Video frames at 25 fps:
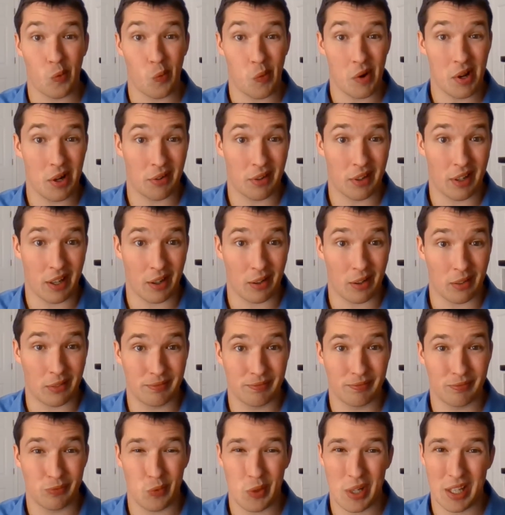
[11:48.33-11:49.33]
We don't know.
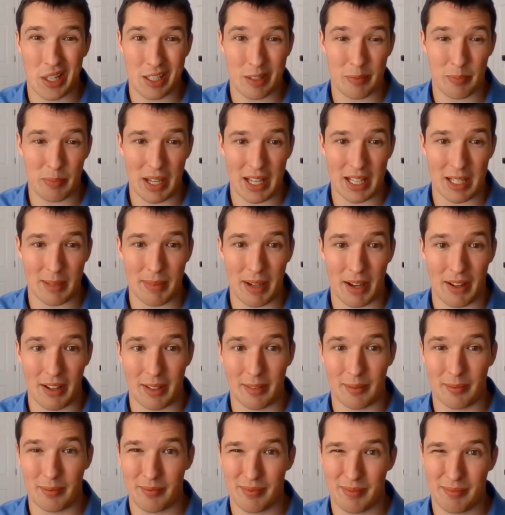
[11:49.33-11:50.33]
We can debate
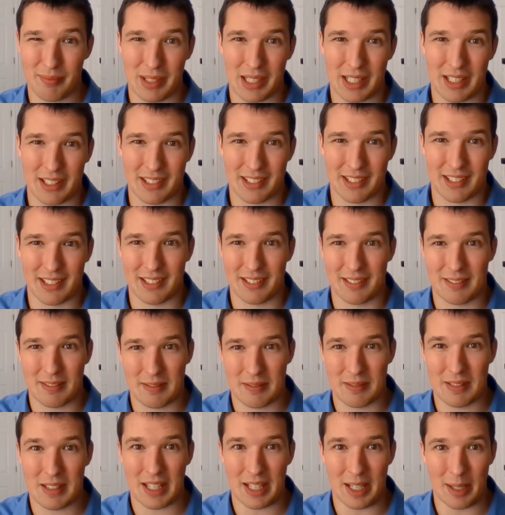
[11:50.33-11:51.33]
about it, but it's
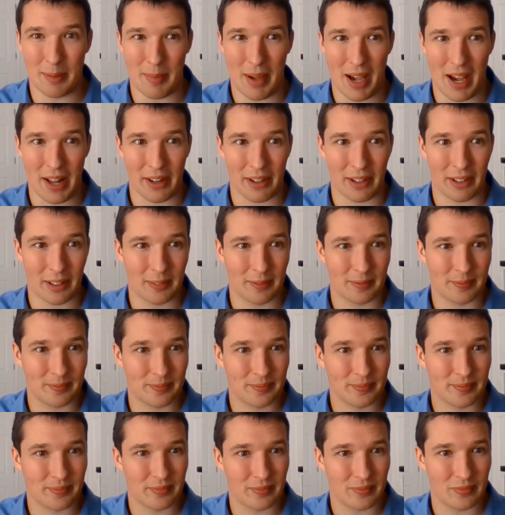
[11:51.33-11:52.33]
going to matter
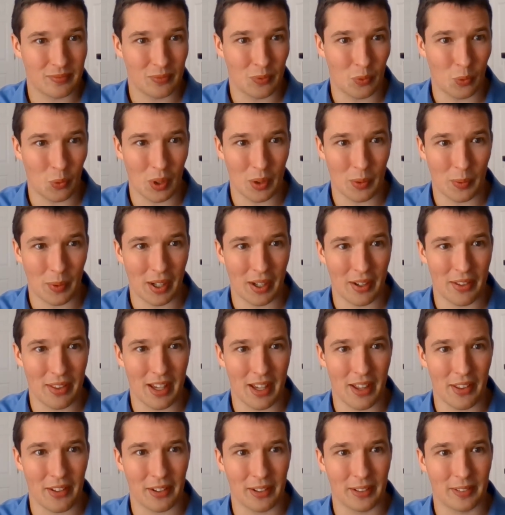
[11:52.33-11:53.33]
one way or
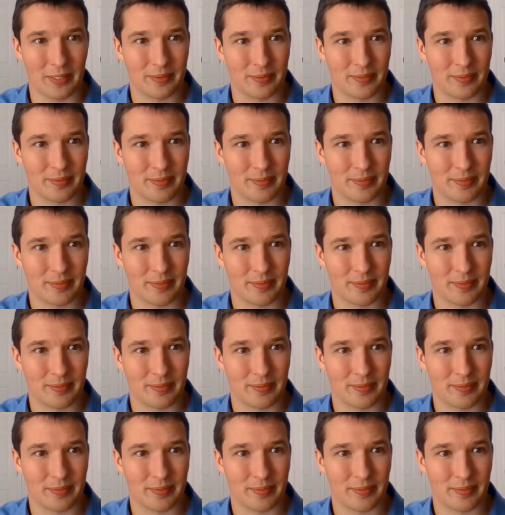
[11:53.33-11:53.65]
the other.